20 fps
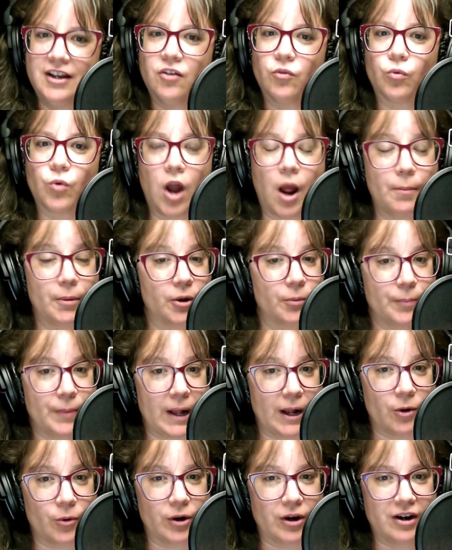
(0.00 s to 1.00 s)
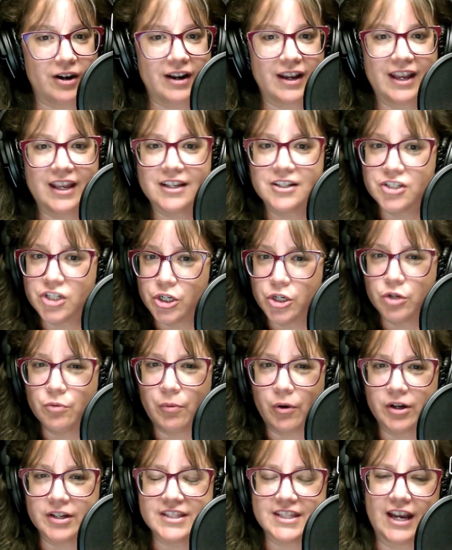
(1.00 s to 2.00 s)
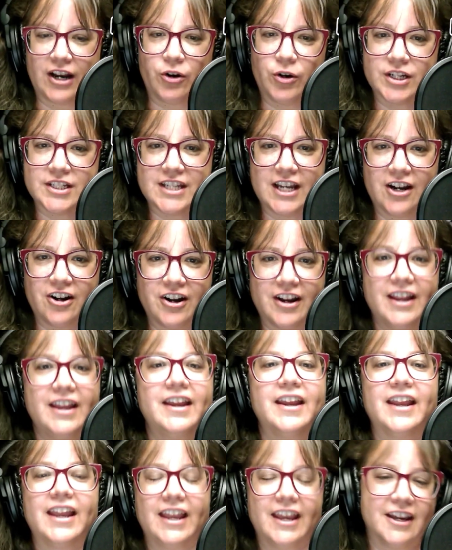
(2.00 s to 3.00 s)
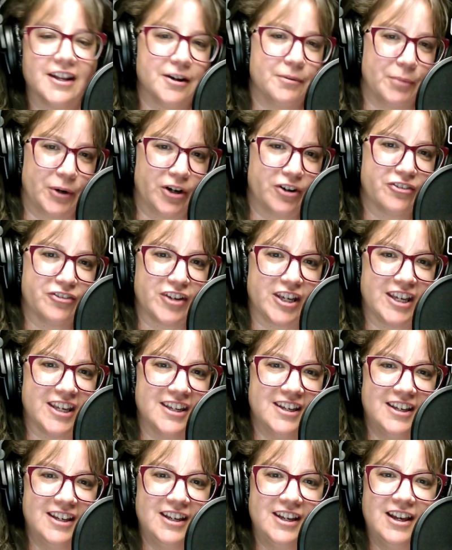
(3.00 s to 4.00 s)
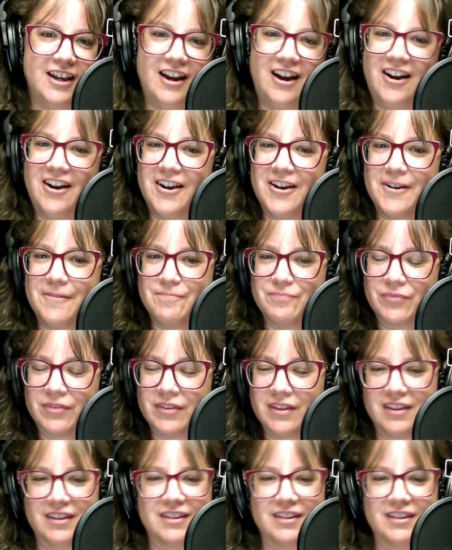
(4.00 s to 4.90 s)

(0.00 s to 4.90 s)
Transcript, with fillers: Robert Bauer, and your new board secretary, Anna Murphy. Um,